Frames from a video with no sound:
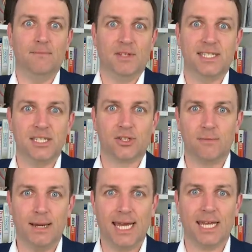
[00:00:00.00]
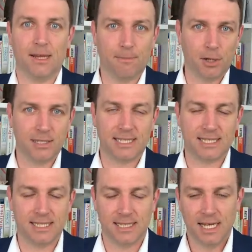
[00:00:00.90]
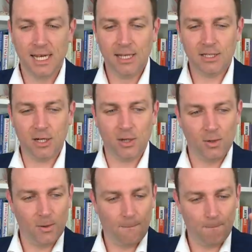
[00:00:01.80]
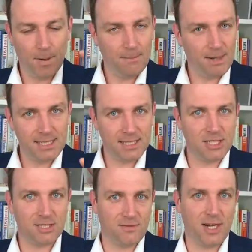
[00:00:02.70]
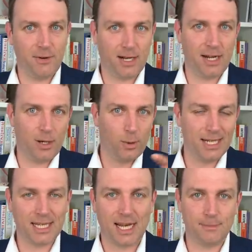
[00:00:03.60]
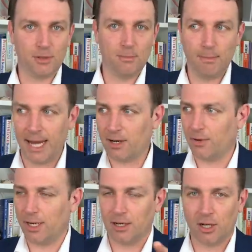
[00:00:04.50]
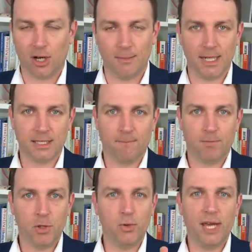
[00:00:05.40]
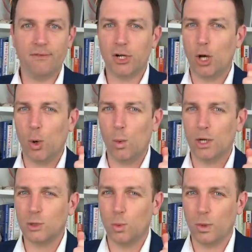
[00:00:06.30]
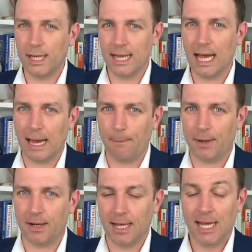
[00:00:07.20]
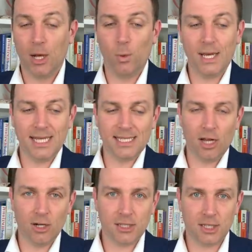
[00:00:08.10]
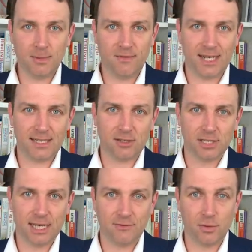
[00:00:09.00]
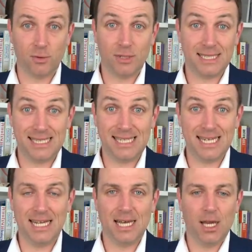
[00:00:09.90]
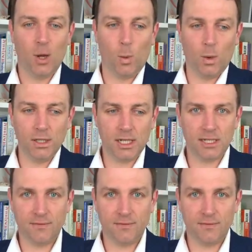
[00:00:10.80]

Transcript: decision-making processes. So my message is very clear when it comes to macroeconomics. You never know what will happen. We as long-term investors have to see what are the